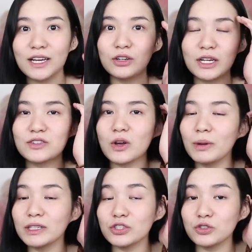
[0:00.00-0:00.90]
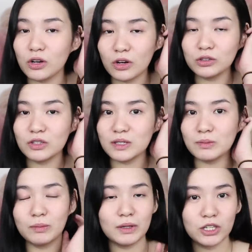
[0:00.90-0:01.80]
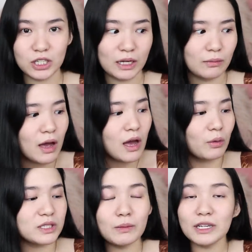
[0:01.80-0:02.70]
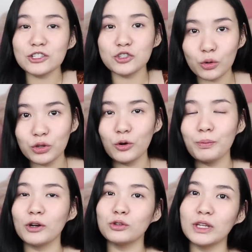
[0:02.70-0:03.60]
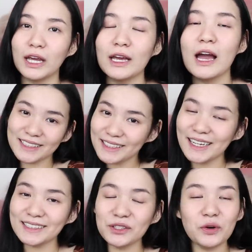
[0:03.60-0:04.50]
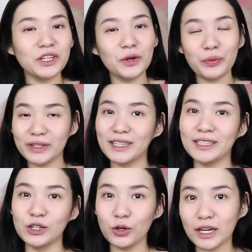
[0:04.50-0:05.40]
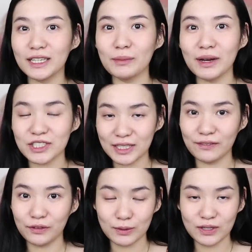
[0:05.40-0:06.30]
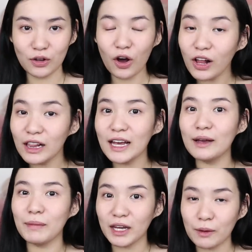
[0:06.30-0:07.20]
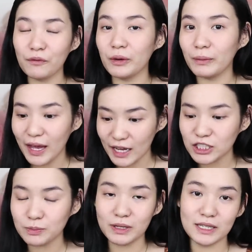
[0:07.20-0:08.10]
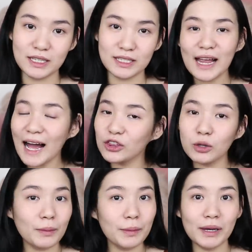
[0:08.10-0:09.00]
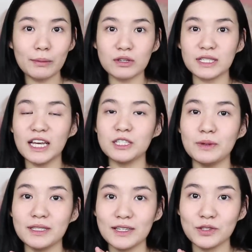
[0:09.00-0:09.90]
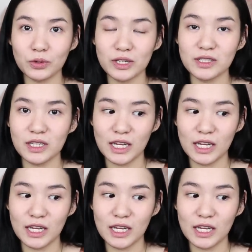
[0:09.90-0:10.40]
ganun. And sobrang na-shock ako dun sa BB cream, which I'm gonna show you. Pero today, tignan natin kung ano yung pwedeng look na ma-achieve using all makeup from HBC. Lahat to mabibili mo sa HBC stores